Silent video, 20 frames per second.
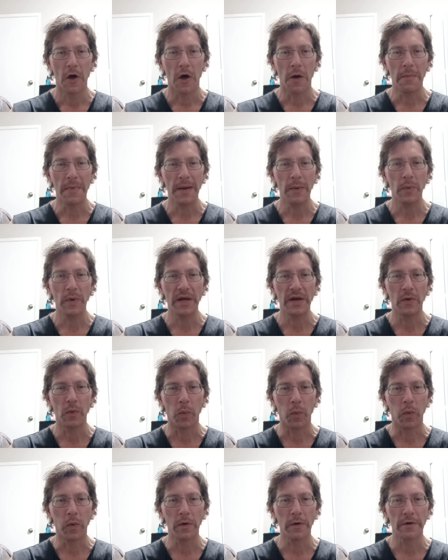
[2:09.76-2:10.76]
On my way to
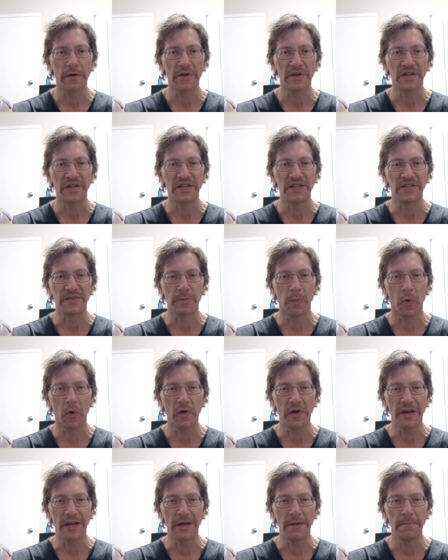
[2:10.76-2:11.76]
work this
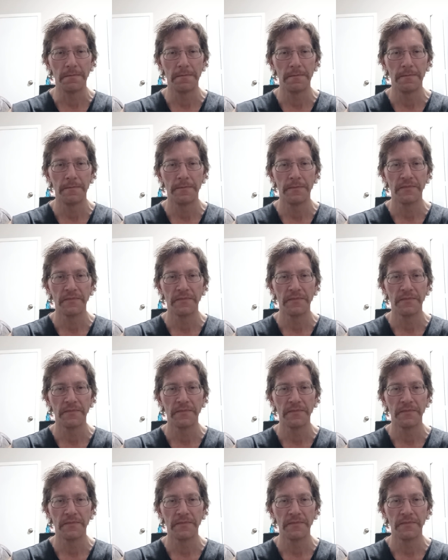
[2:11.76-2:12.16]
morning,